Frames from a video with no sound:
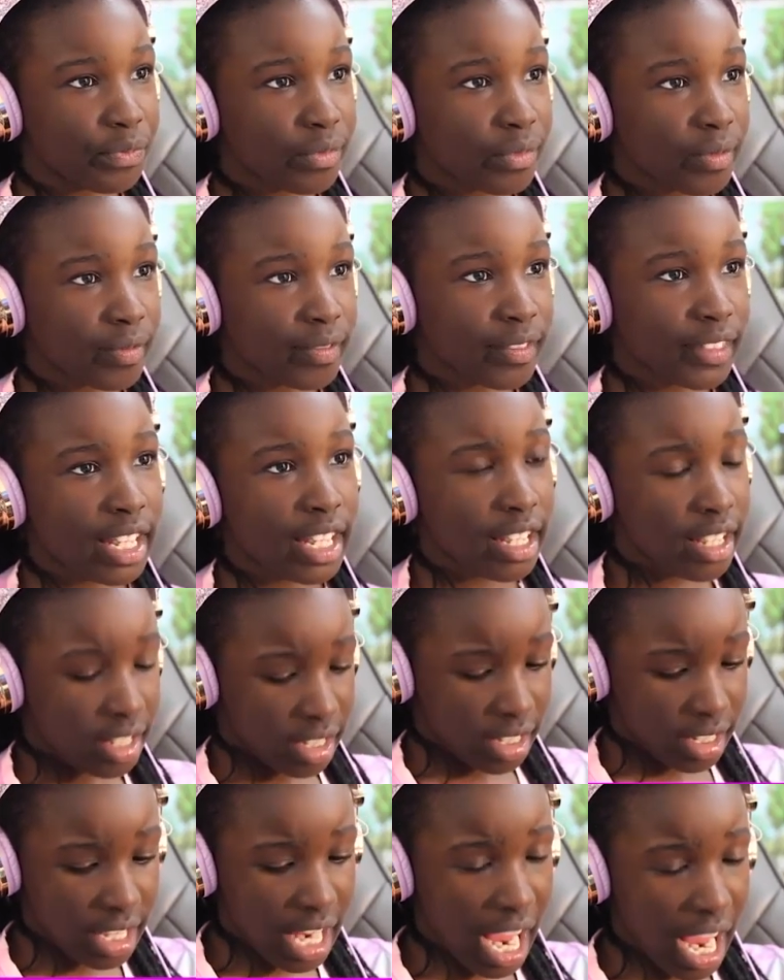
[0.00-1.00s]
When I see
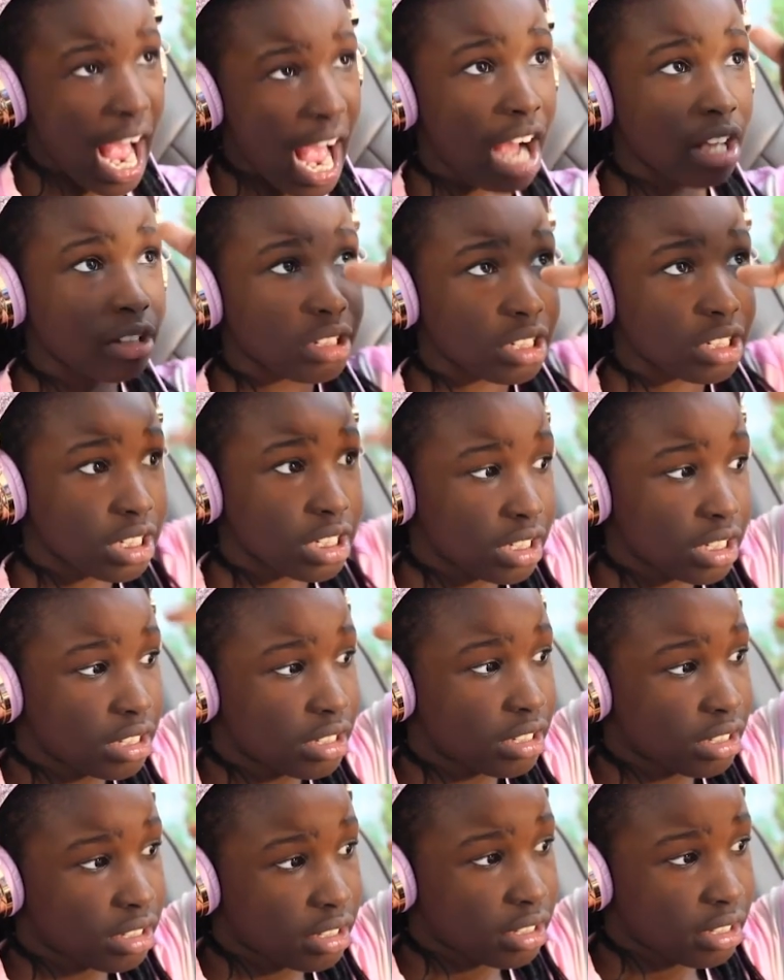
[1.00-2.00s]
that yeah, little ouch. rascal
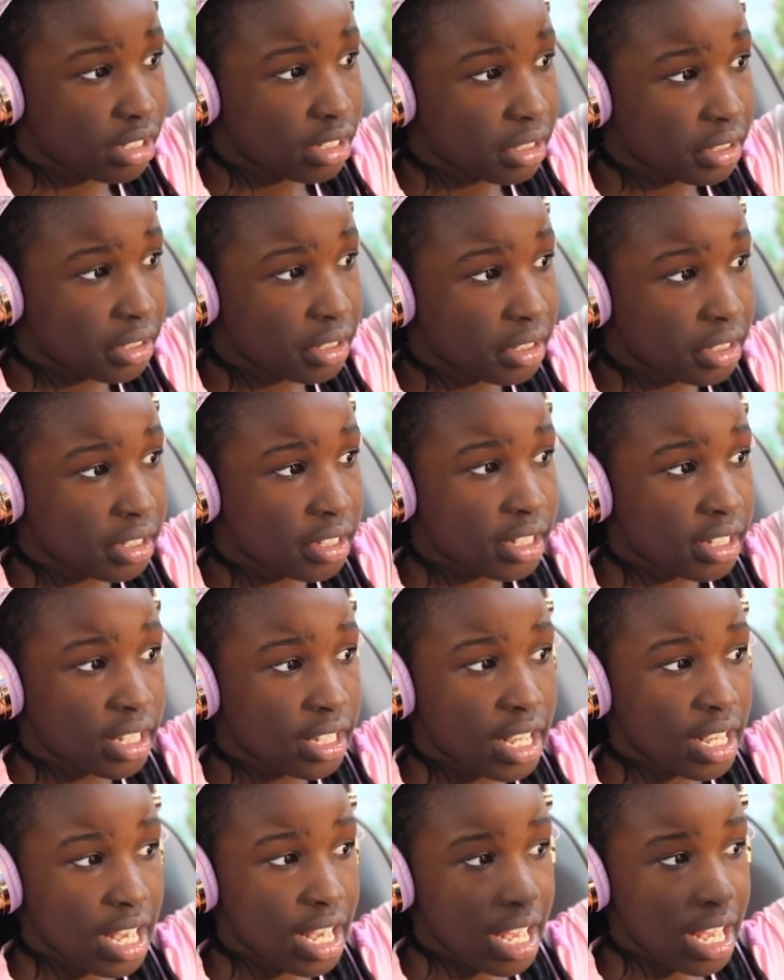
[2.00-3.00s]
again, I'm
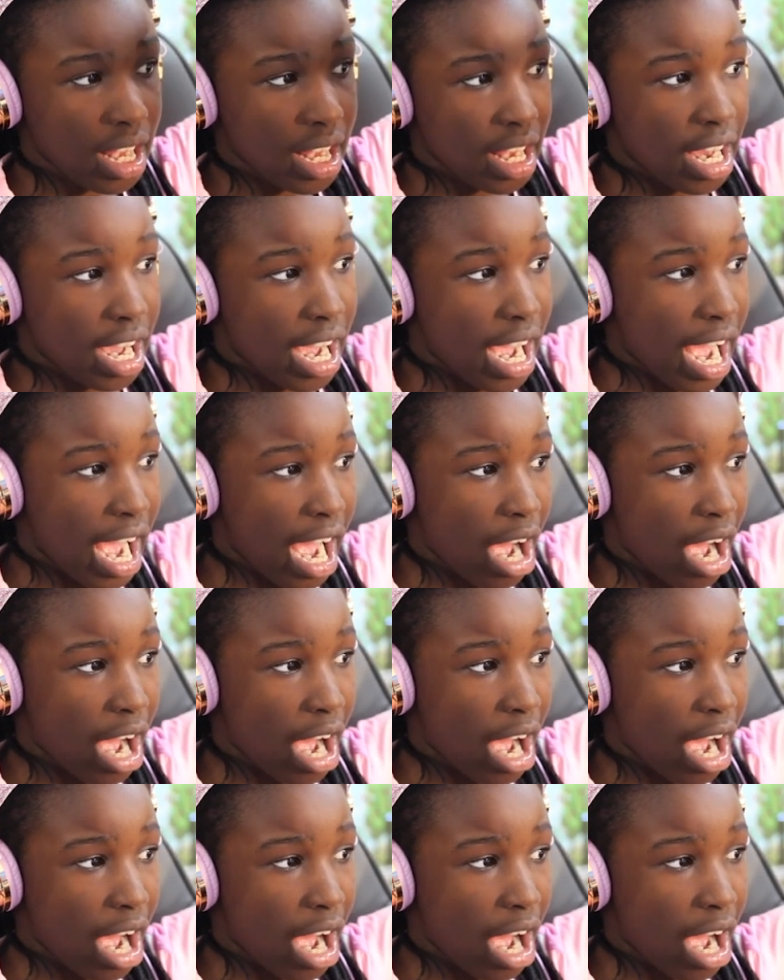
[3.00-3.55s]
gonna crush him.